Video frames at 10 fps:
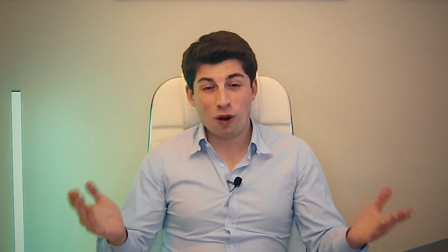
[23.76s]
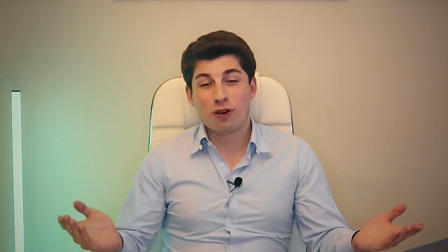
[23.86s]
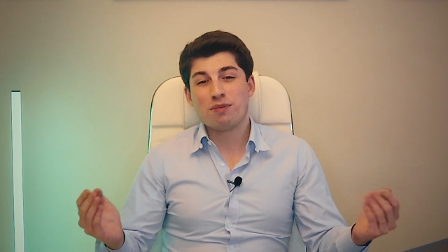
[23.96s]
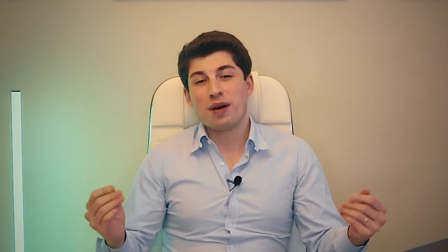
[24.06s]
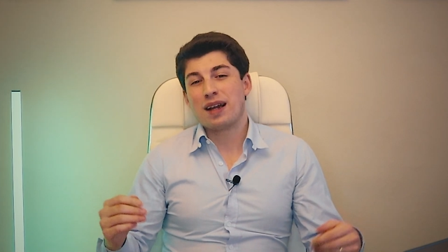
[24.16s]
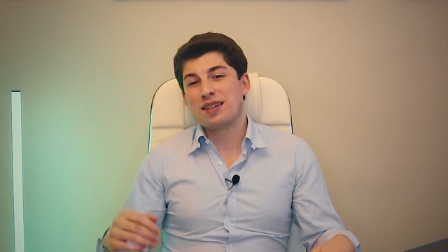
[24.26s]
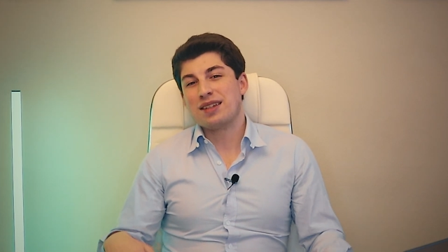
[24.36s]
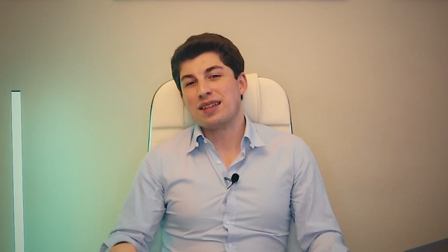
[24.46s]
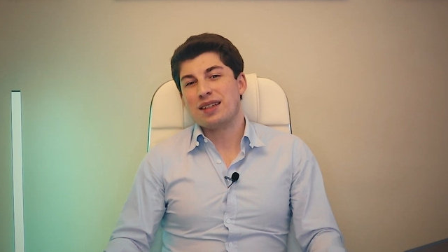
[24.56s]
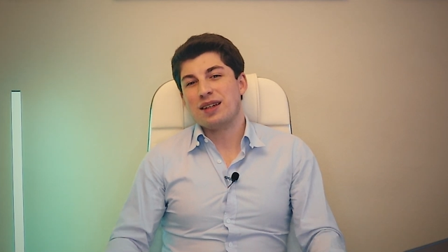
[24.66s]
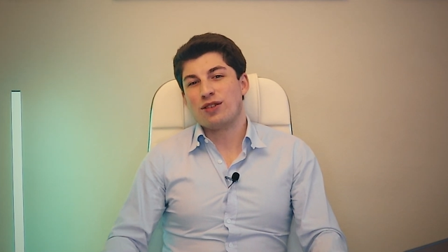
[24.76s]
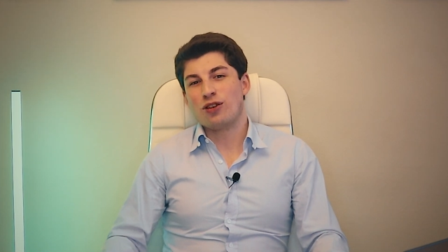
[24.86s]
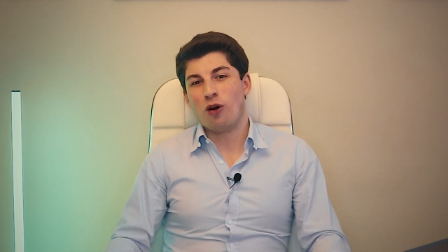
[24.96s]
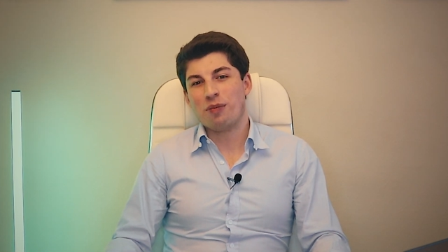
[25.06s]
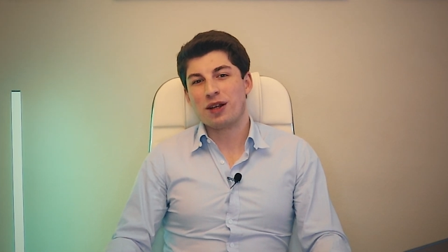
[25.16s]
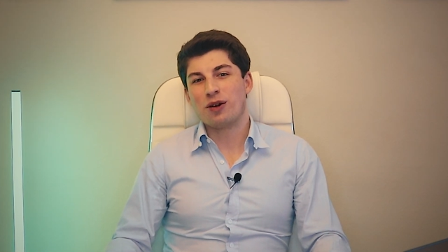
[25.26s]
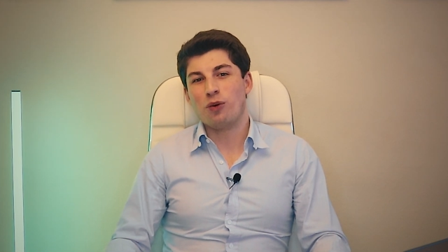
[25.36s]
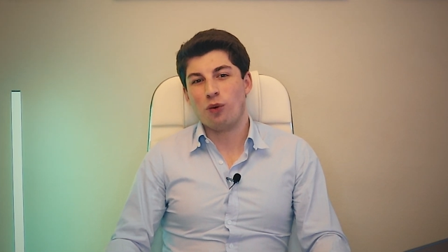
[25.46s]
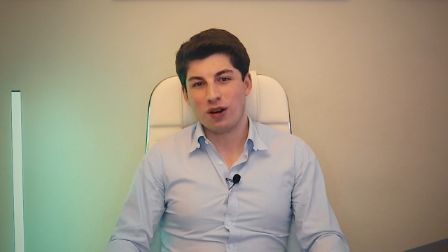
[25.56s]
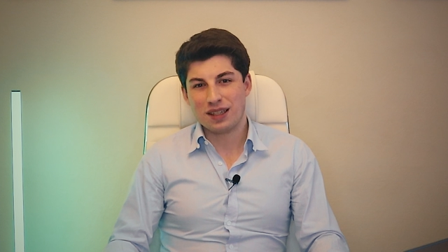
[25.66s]
welcome back to the
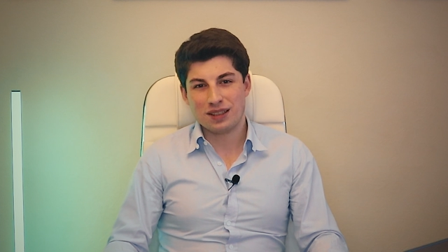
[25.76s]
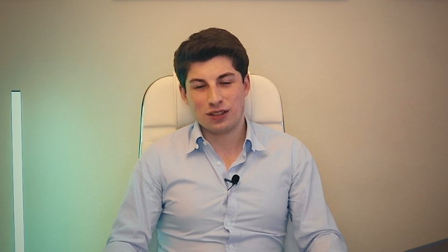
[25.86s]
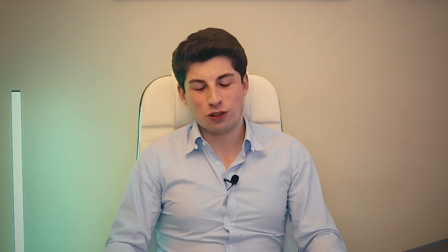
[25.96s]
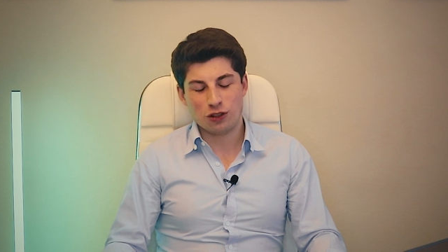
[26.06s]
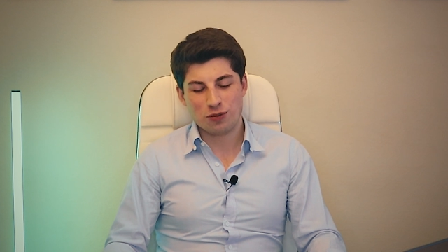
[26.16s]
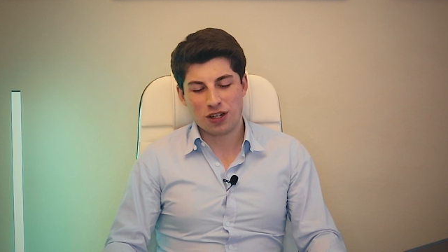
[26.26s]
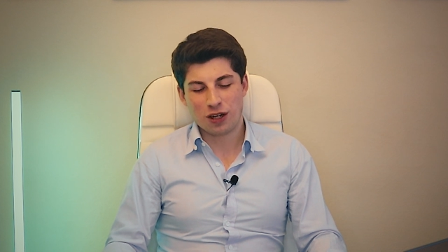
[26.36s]
Atomic Wallet YouTube